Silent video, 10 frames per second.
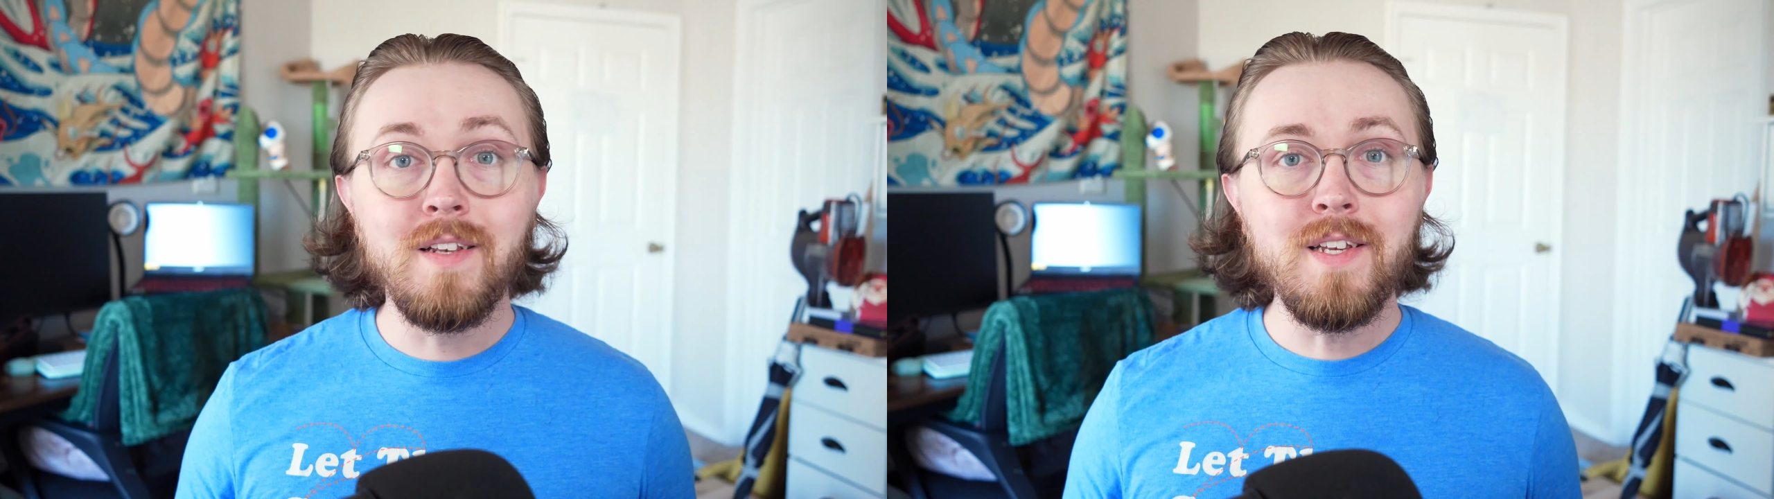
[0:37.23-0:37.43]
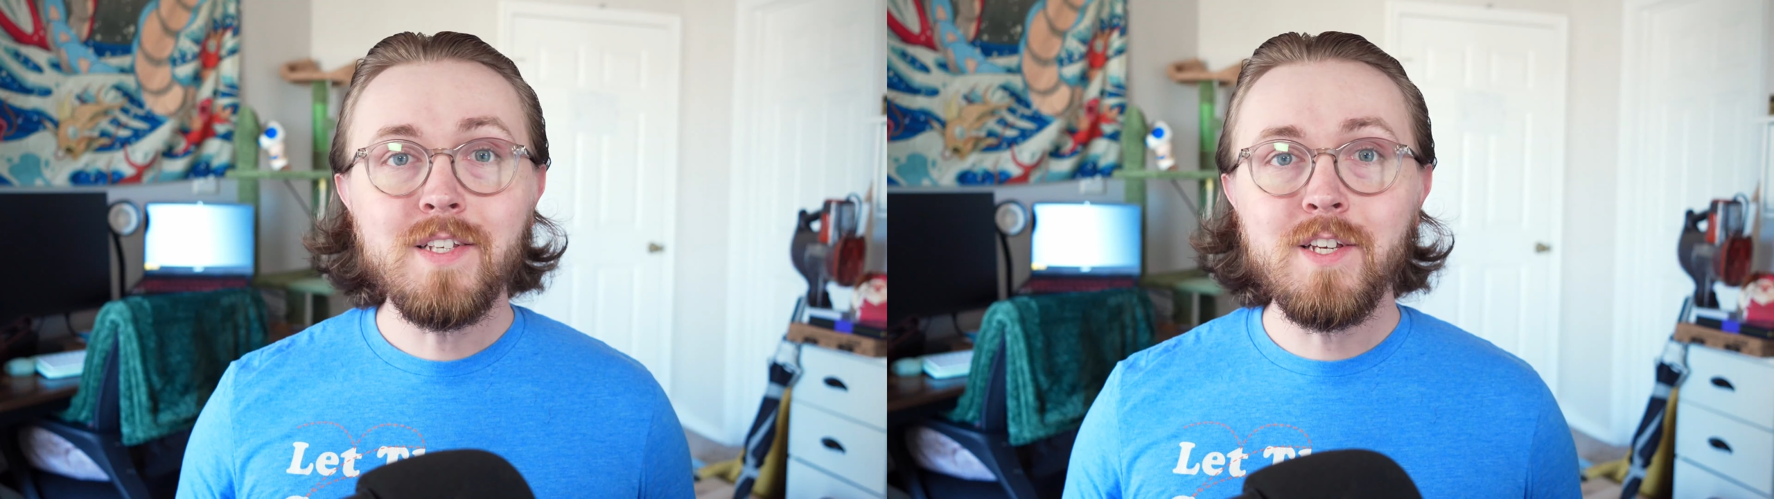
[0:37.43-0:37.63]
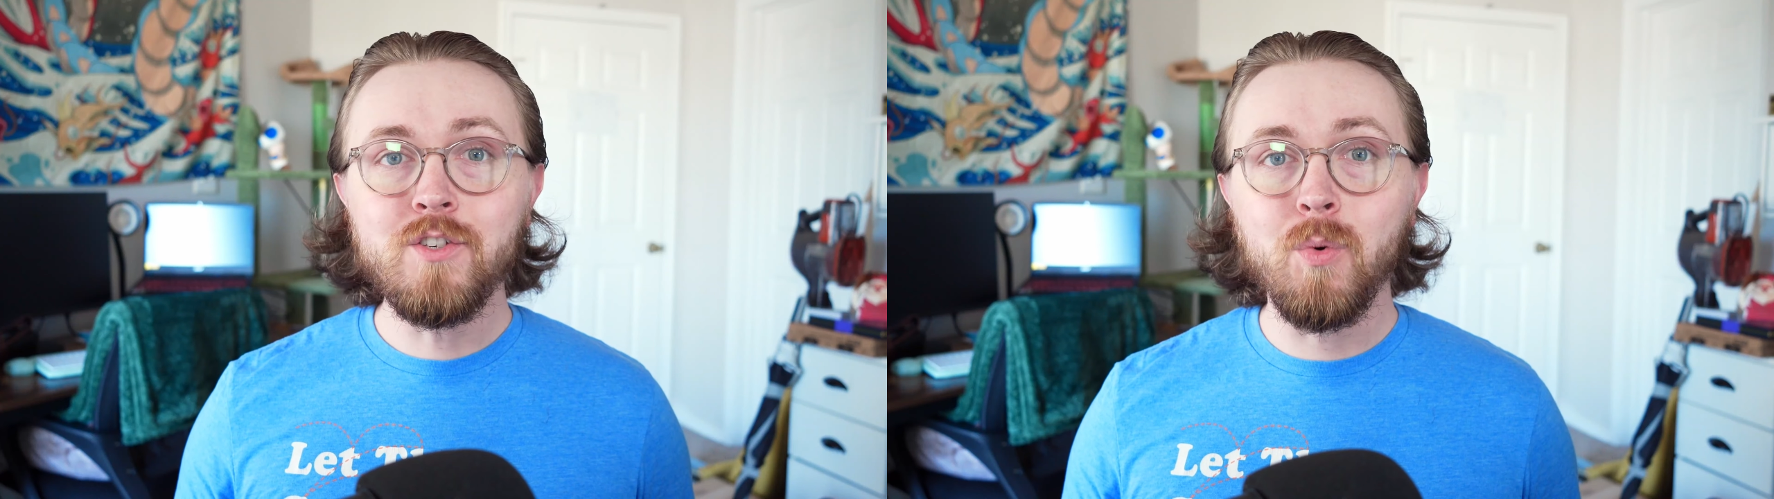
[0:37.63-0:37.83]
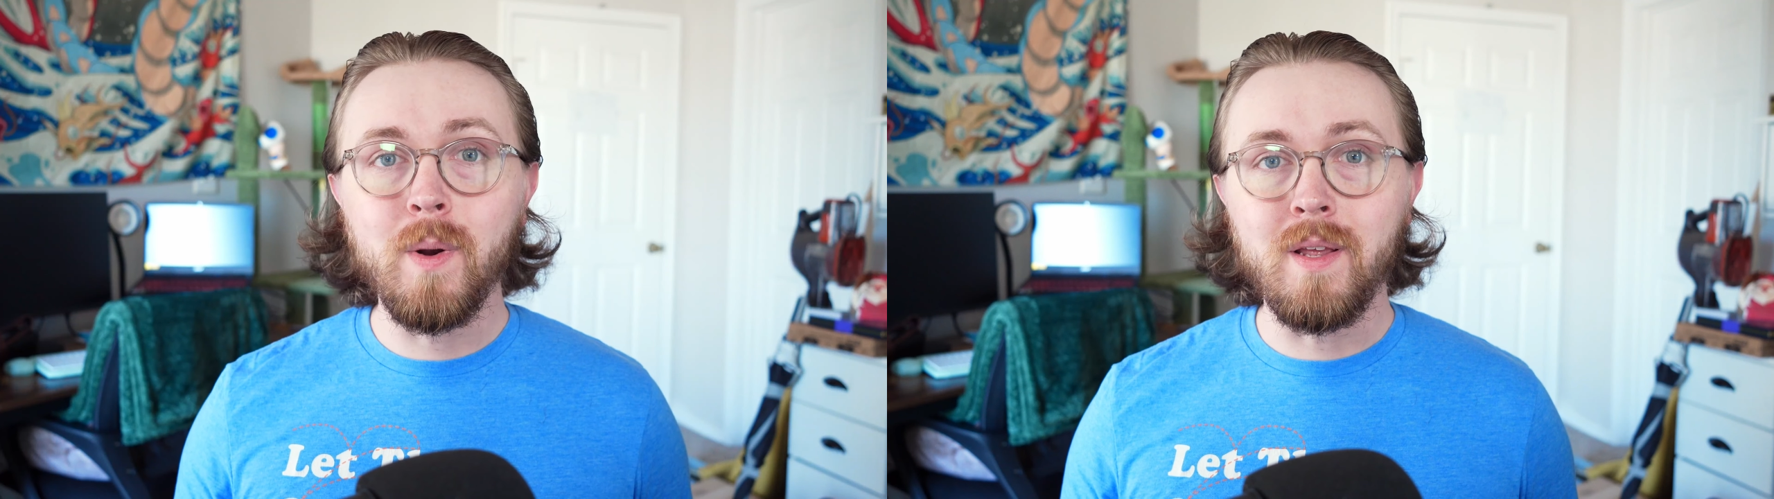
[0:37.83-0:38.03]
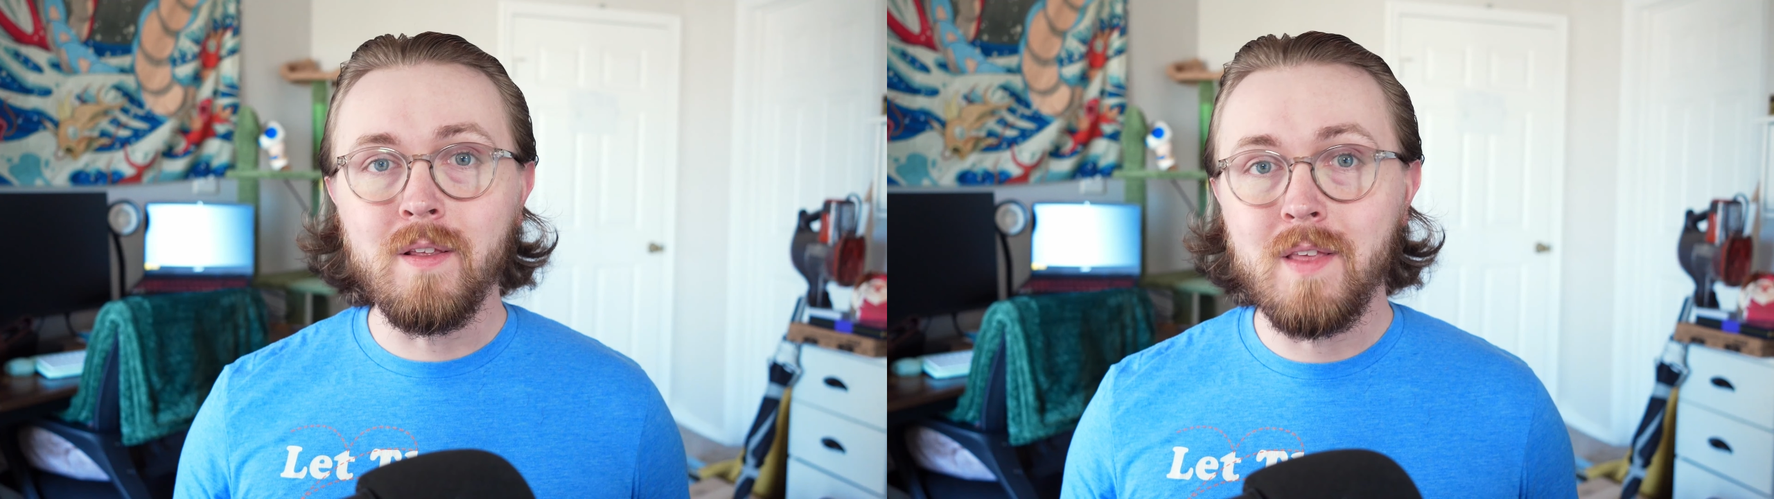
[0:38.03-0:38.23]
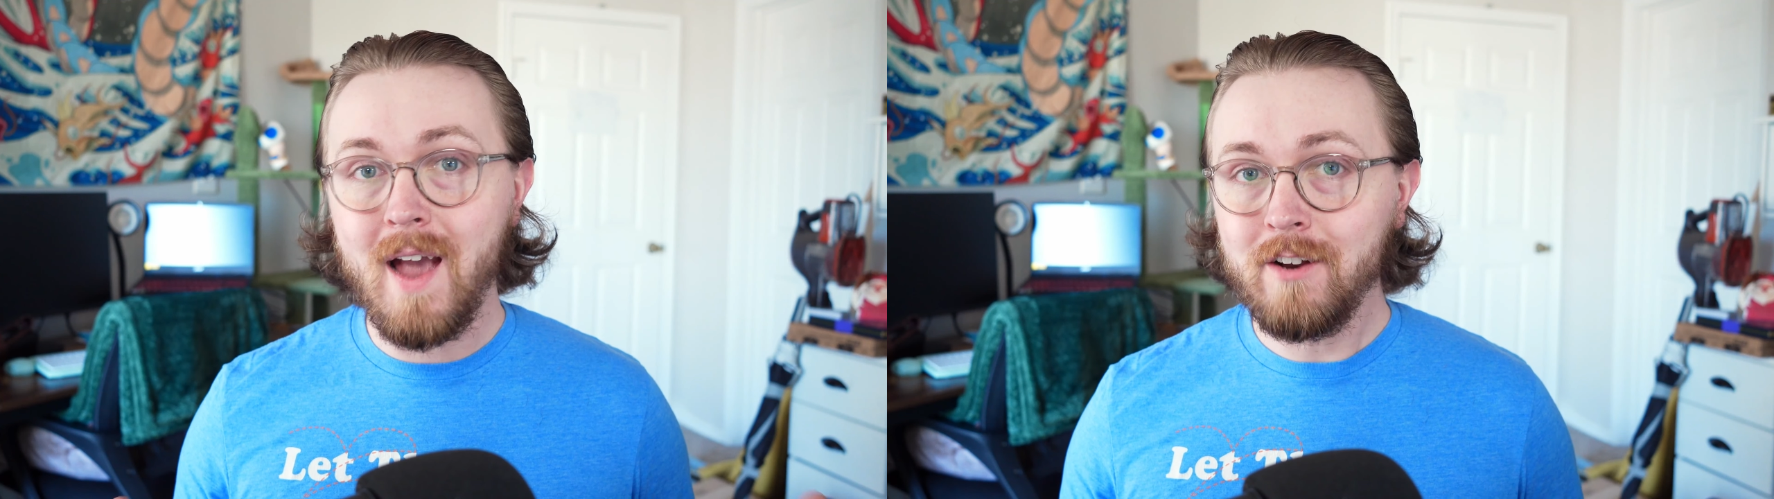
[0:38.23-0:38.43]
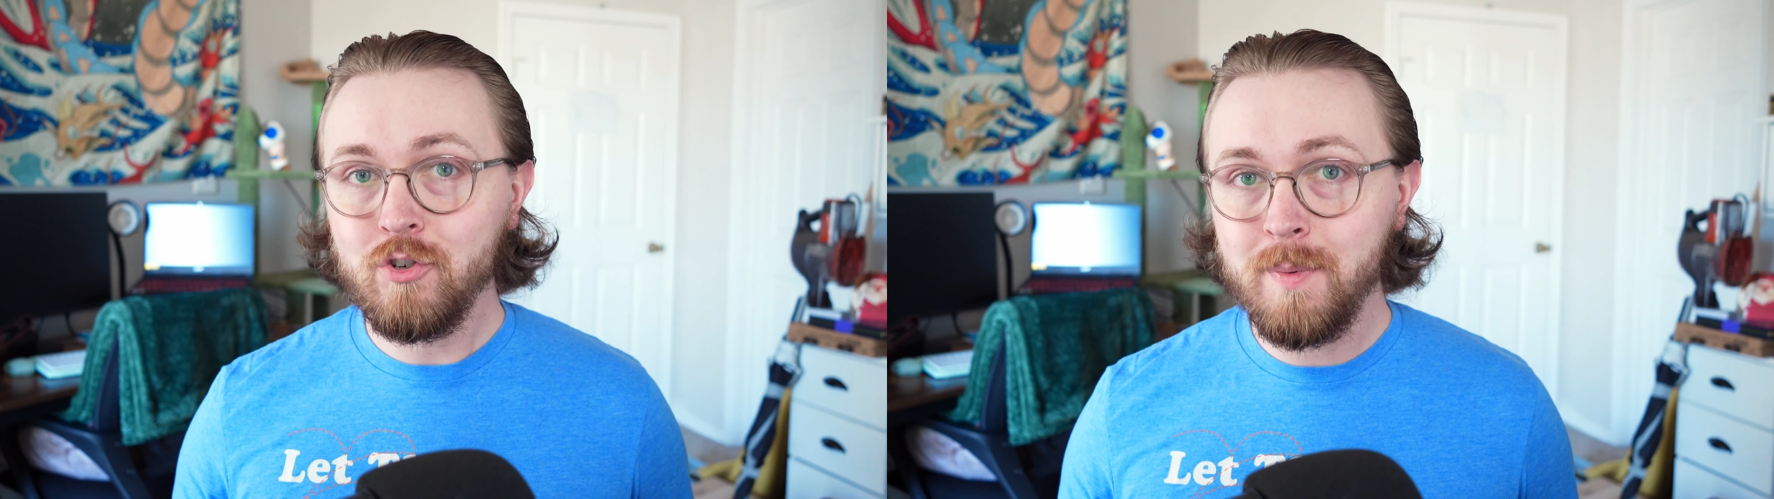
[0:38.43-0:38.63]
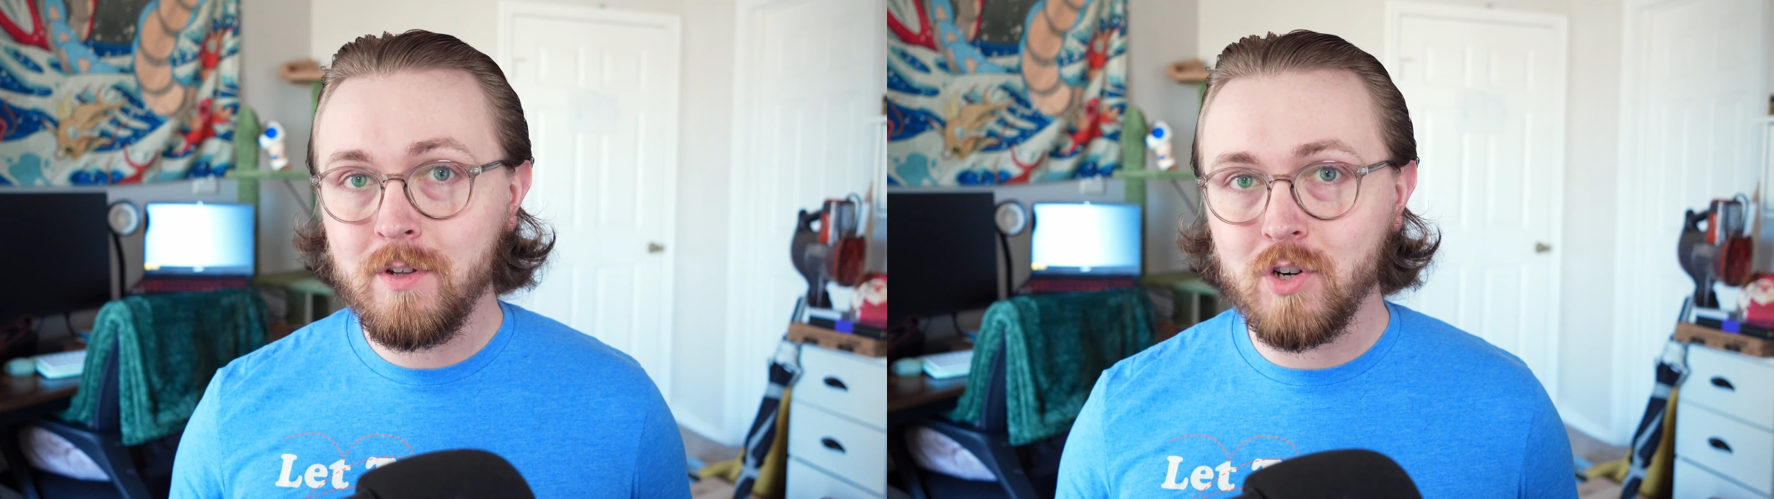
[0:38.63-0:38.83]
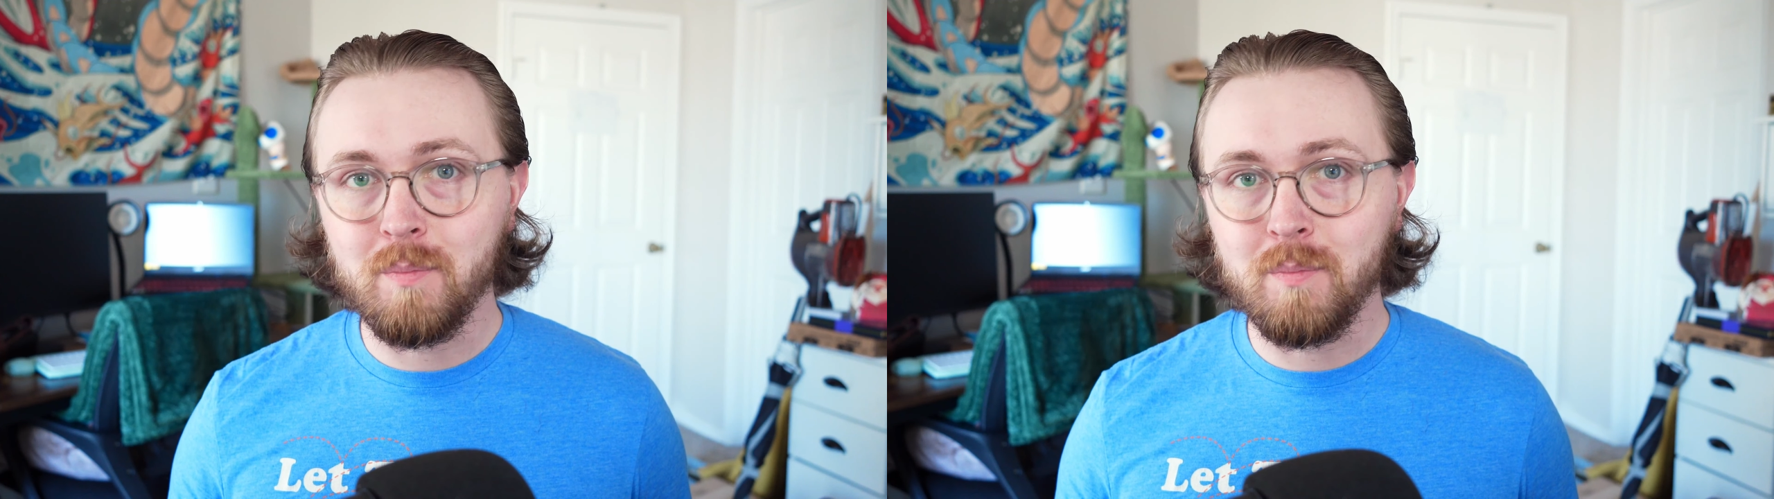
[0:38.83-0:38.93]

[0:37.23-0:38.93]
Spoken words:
DC20, the attributes are